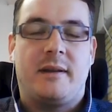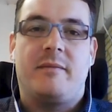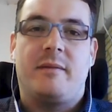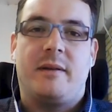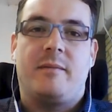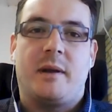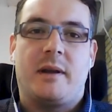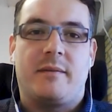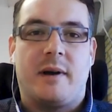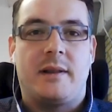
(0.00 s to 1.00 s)
to see if, if
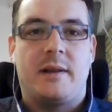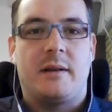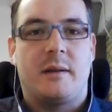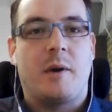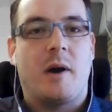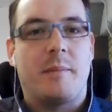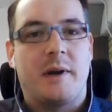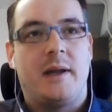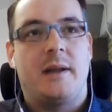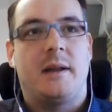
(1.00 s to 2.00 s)
we can find the, the
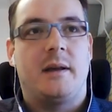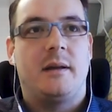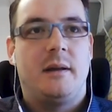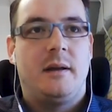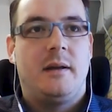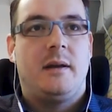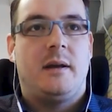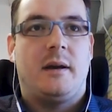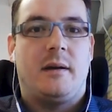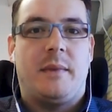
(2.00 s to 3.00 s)
property, and the
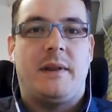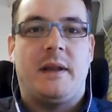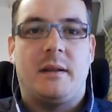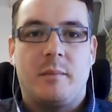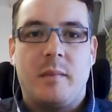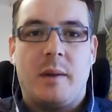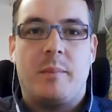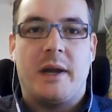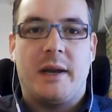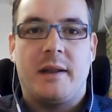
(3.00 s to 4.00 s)
um, and then
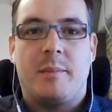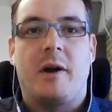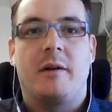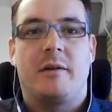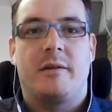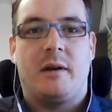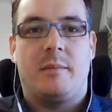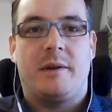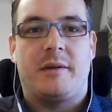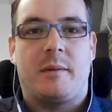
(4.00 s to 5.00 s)
bringing in the partners to
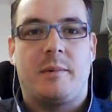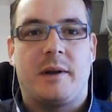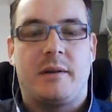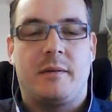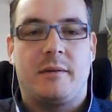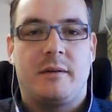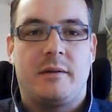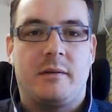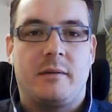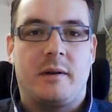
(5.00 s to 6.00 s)
help us operate those.
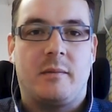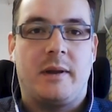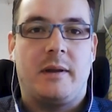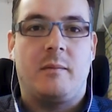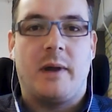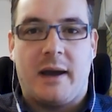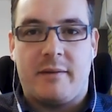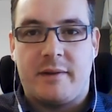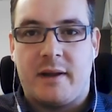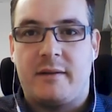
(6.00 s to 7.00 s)
So, you know, we we
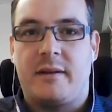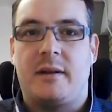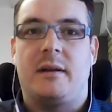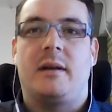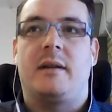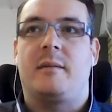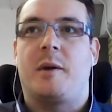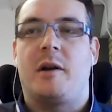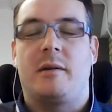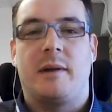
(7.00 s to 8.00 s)
have Denison uh, as
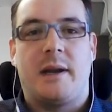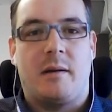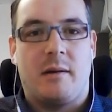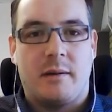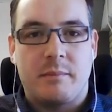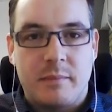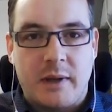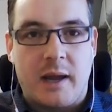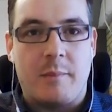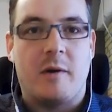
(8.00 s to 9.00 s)
a partner right now, at
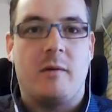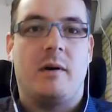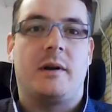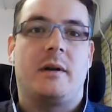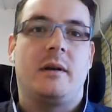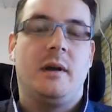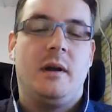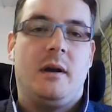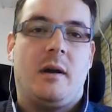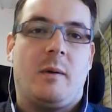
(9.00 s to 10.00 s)
Cameco on our
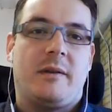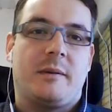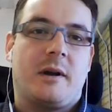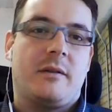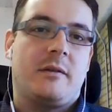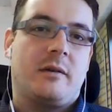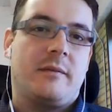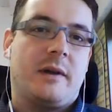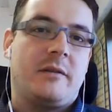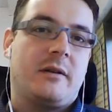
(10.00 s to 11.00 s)
our West MacArthur
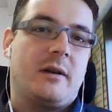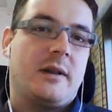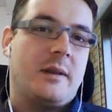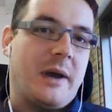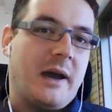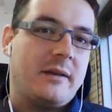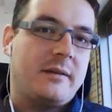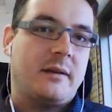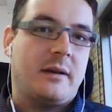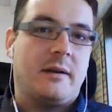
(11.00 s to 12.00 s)
joint venture. In the
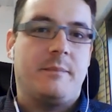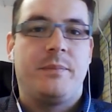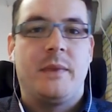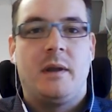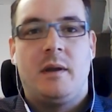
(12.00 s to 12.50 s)
past, um,